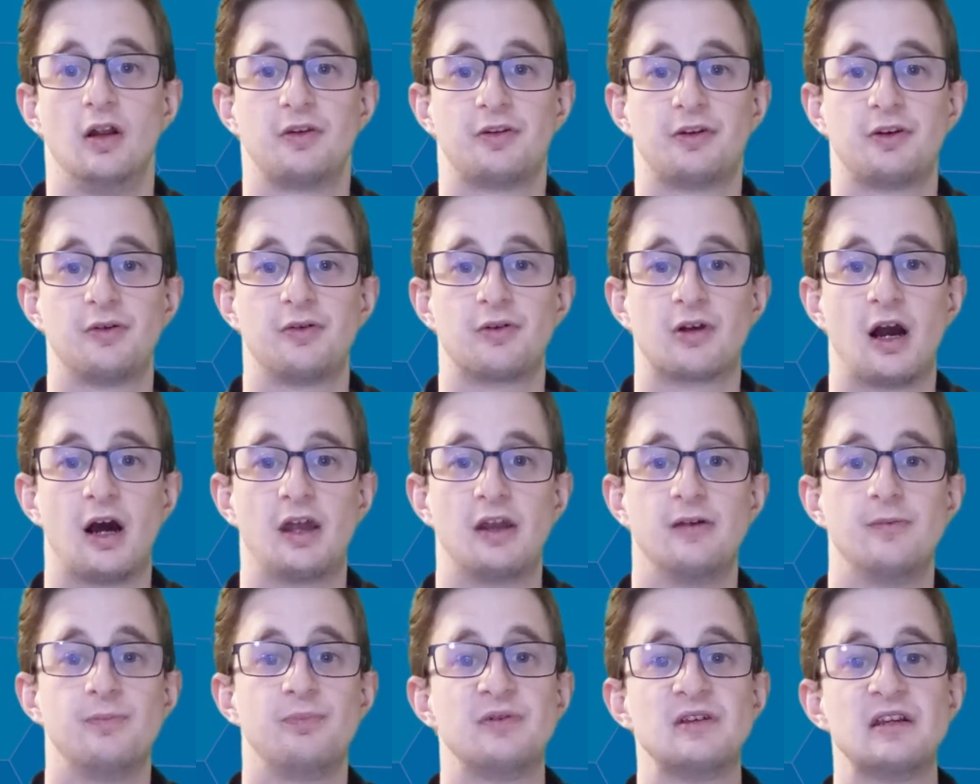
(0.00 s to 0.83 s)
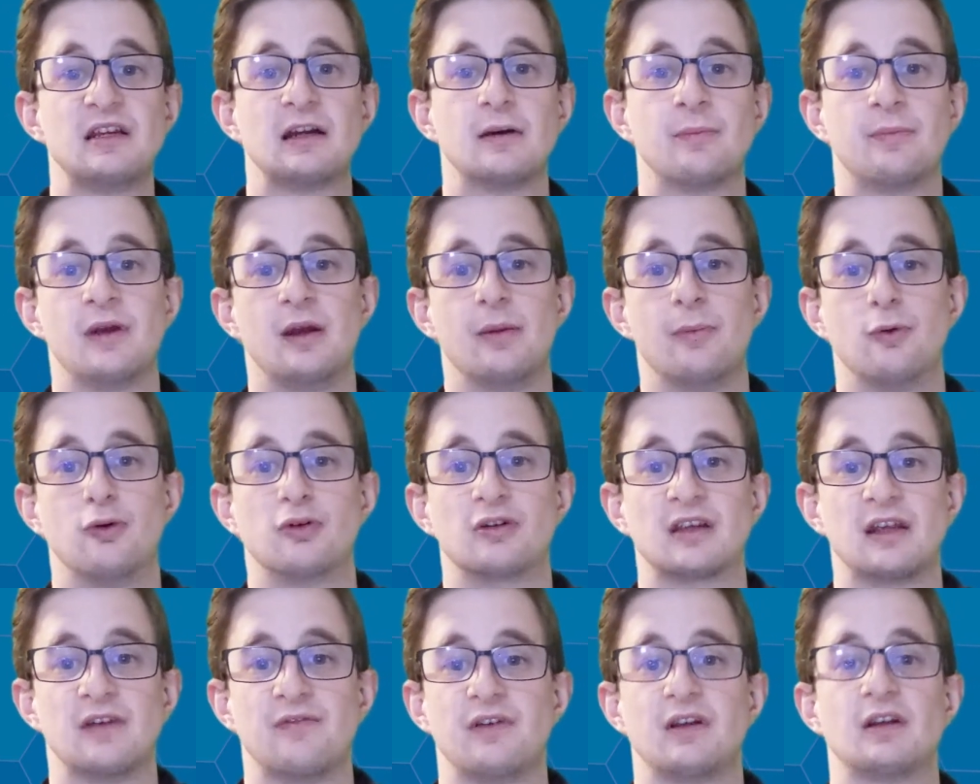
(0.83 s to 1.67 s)
to kind of being a bit
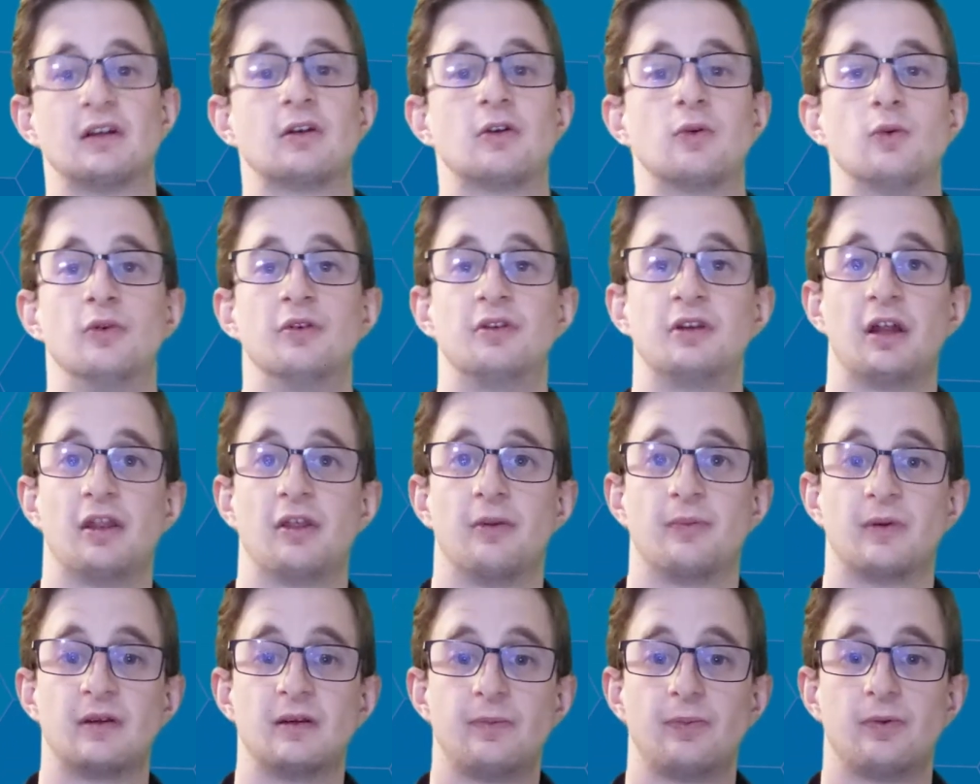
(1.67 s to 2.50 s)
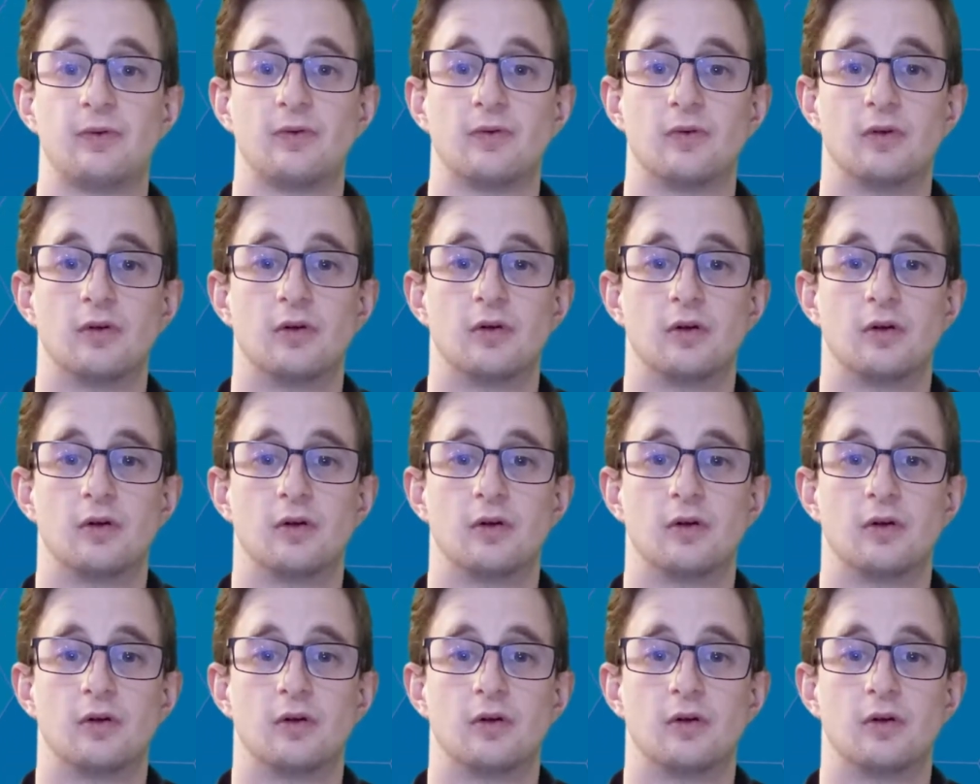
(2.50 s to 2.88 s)
more giving towards other people.